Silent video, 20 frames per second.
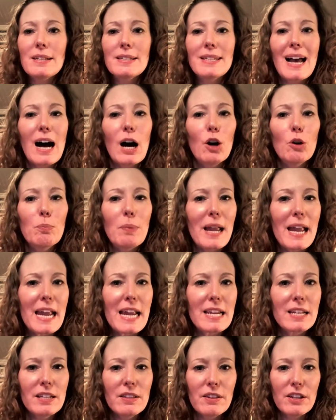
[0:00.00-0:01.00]
to help
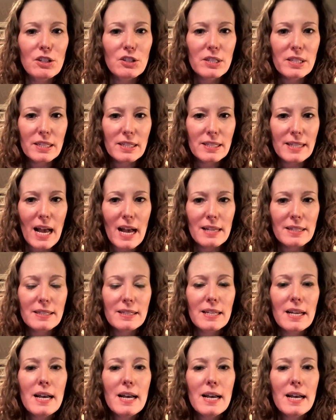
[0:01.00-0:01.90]
aid in their success?